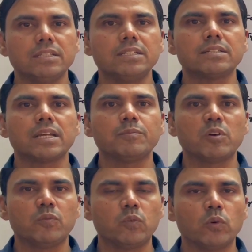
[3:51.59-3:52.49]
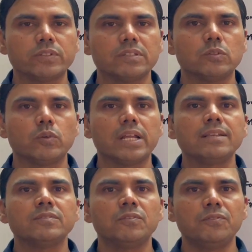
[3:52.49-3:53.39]
this type of force is known
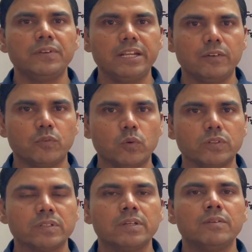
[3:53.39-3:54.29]
as field force.